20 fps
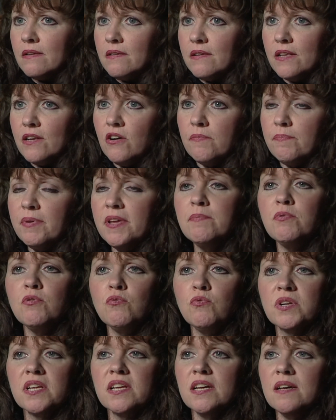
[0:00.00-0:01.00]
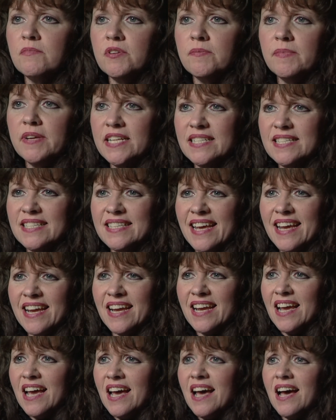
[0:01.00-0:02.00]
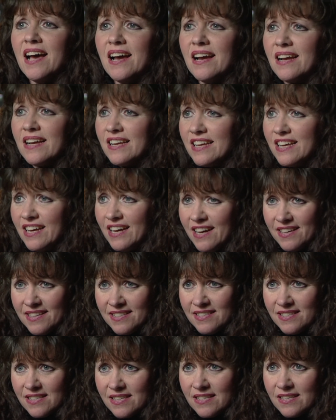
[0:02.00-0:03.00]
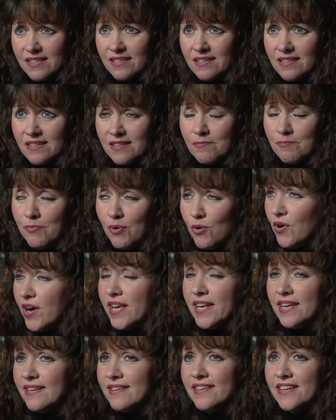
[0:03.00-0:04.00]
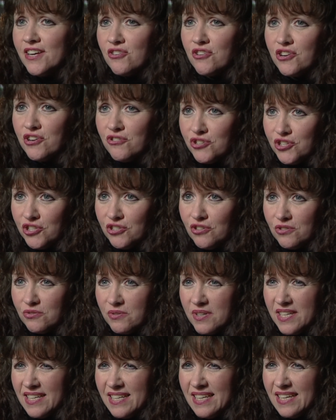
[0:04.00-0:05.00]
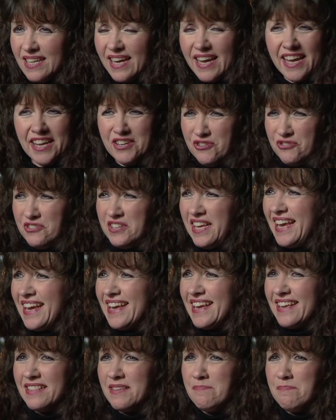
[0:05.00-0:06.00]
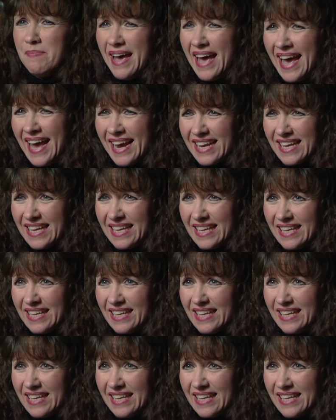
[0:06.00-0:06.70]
You know, people would come to me and say, guns pointed near your children and you're taking them back?